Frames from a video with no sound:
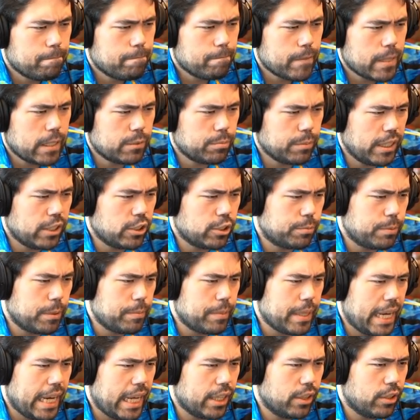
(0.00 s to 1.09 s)
this might just be
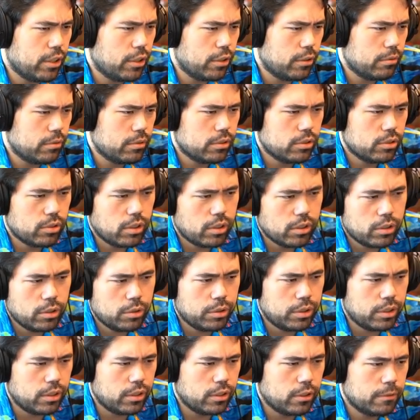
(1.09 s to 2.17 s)
bad though so I'll go
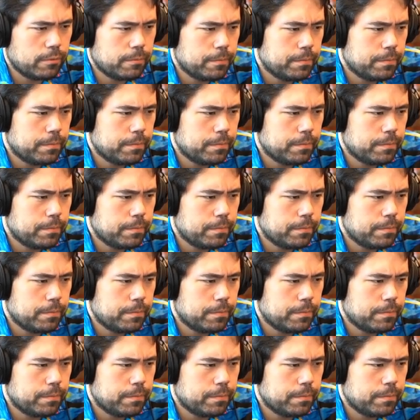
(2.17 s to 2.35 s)
here